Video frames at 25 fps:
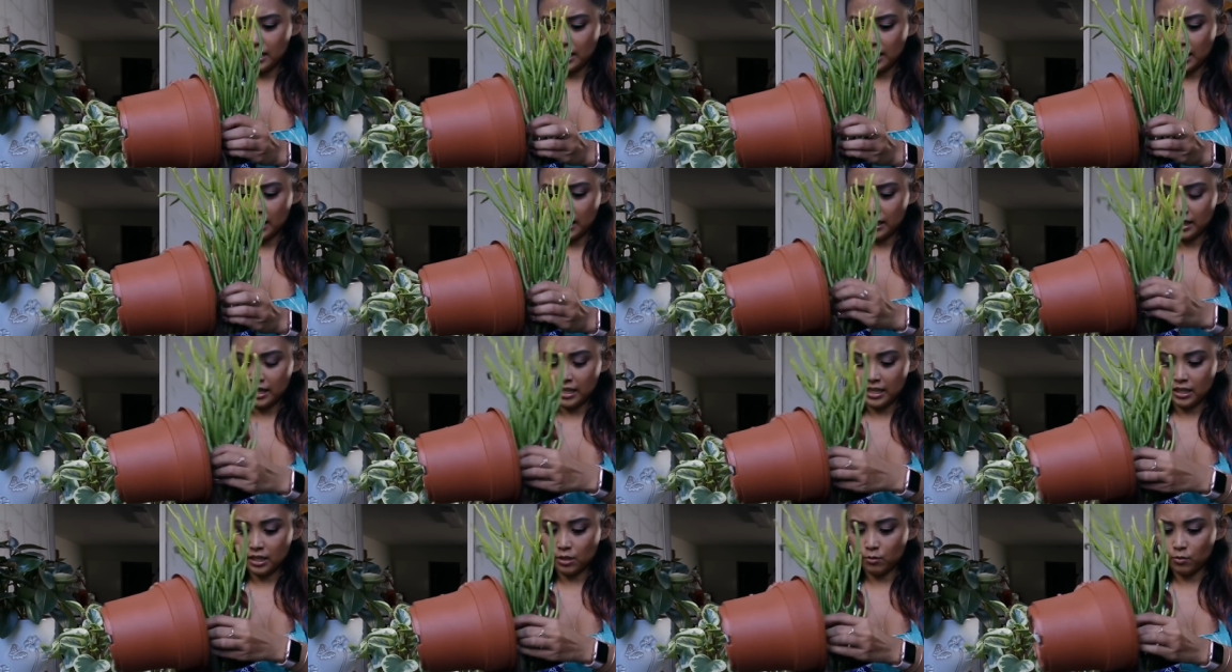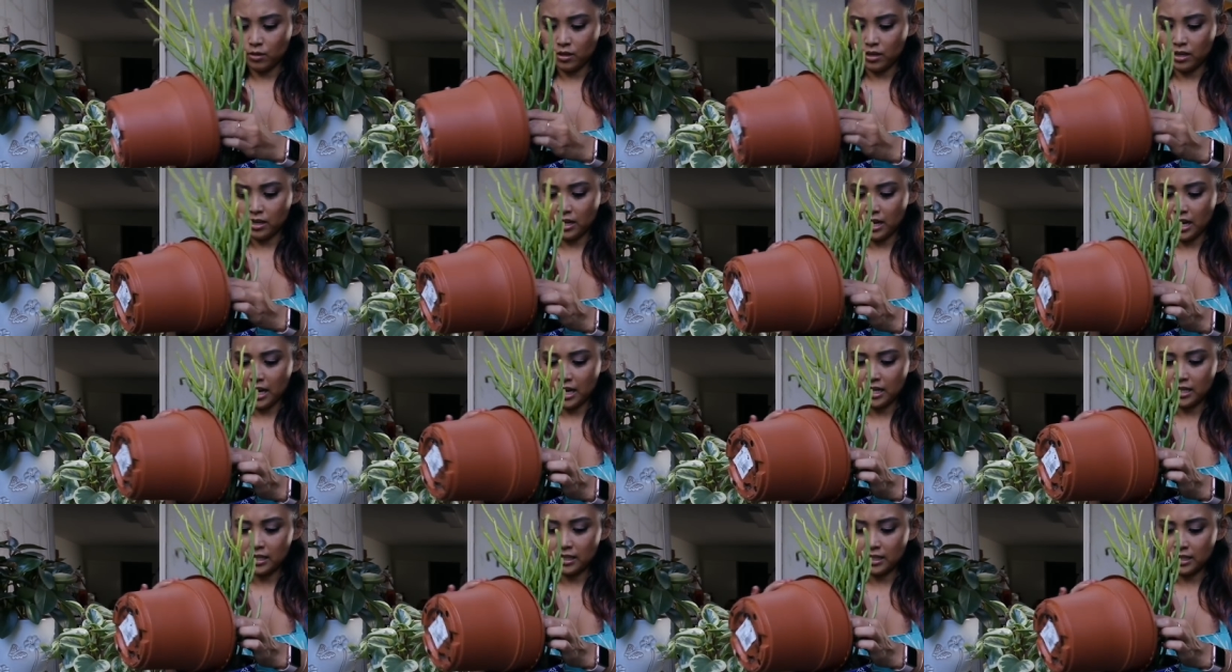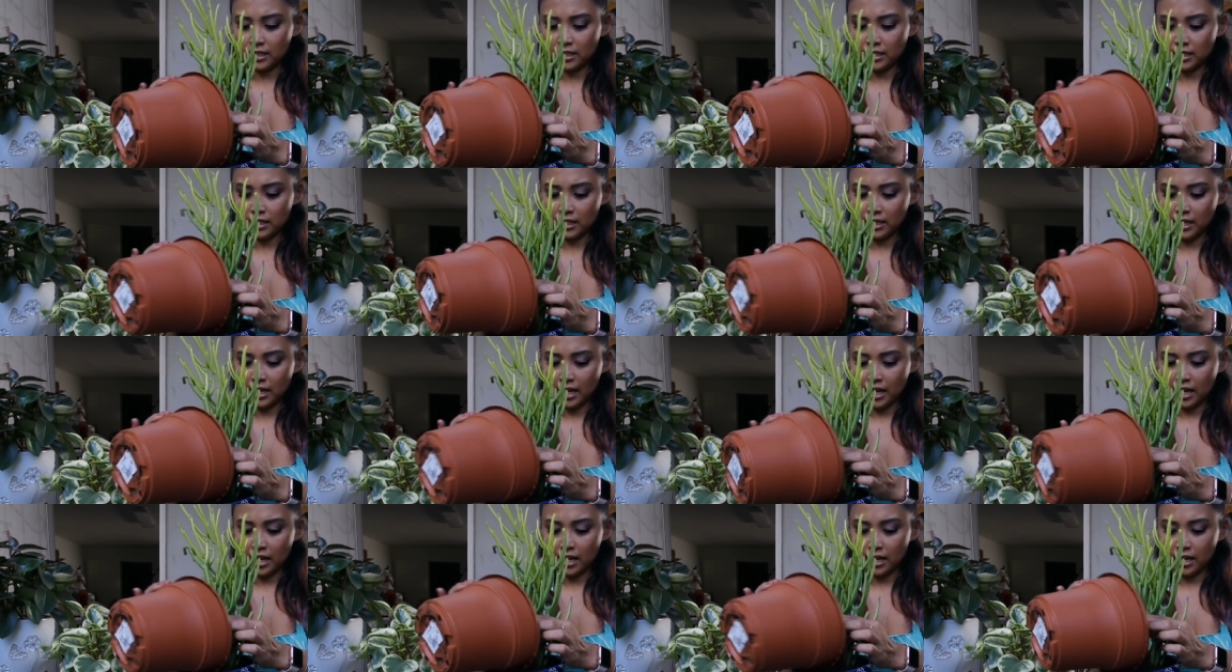get this one nice
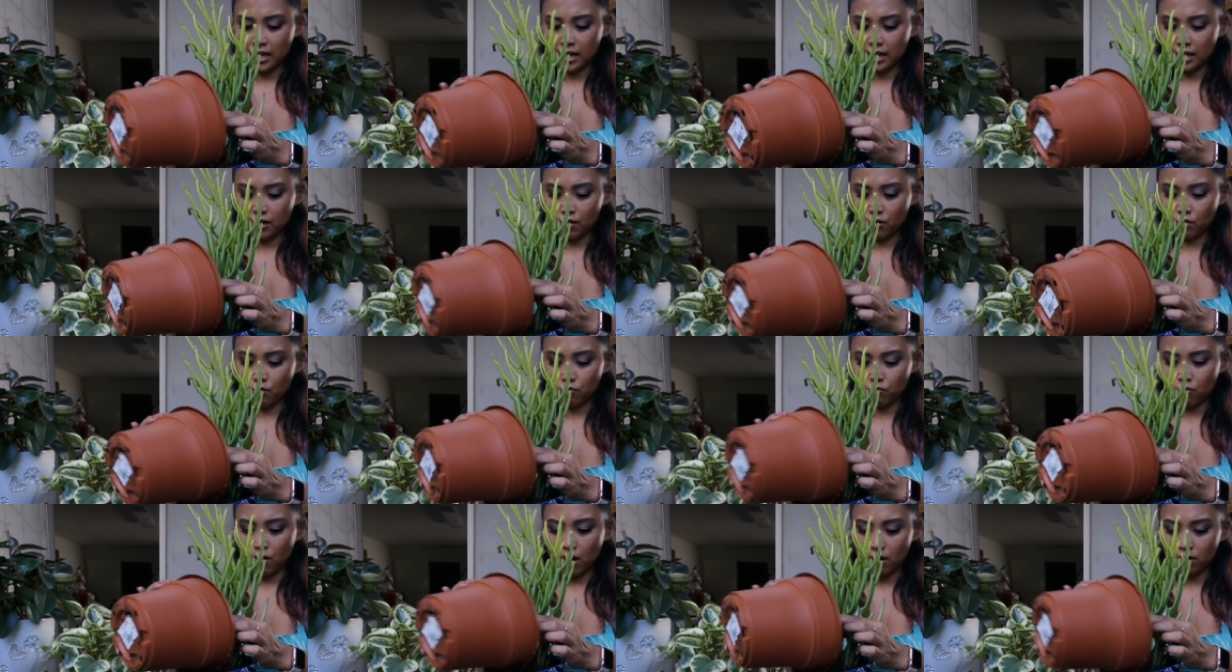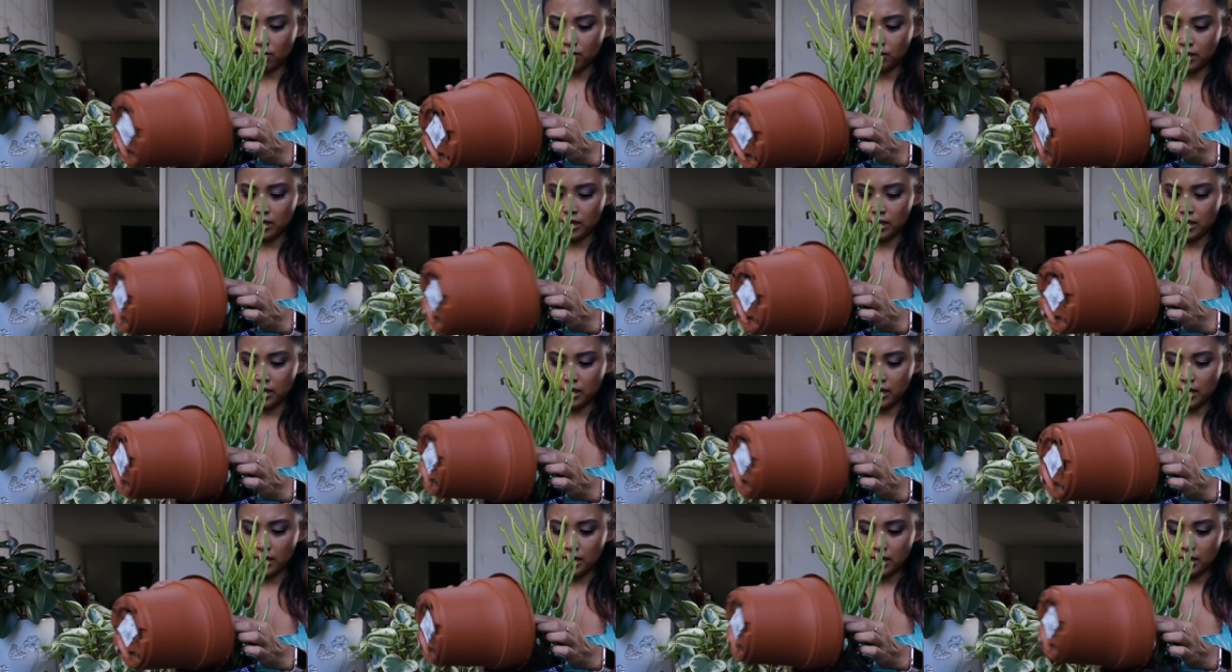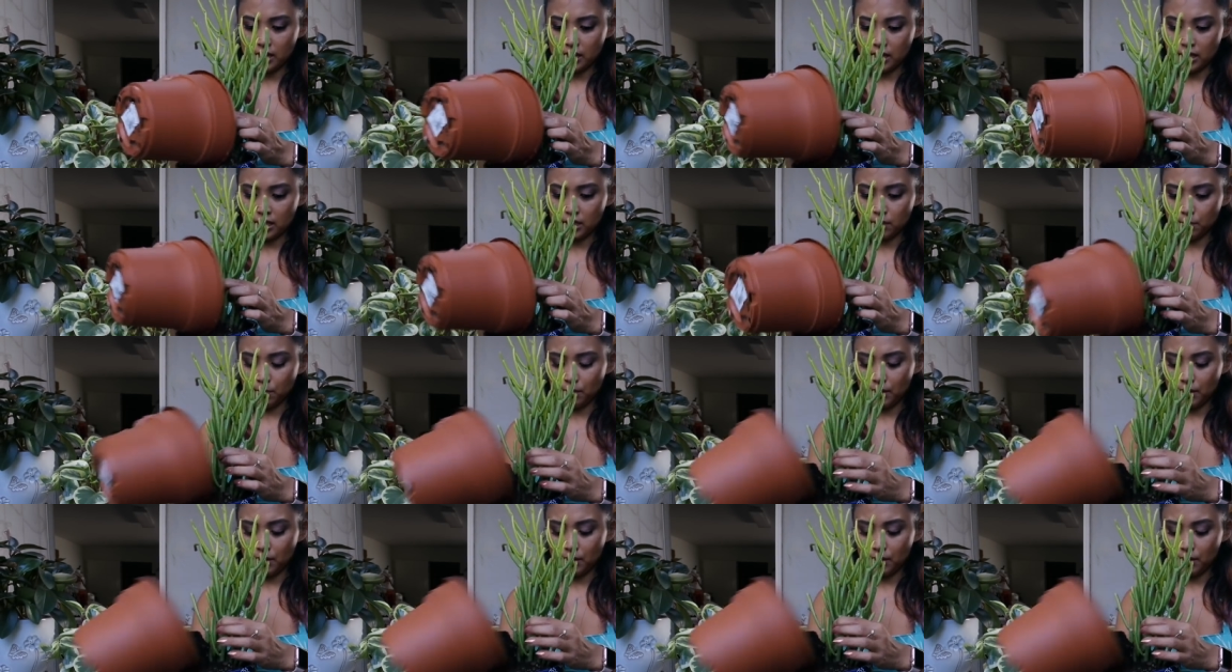and grounded in this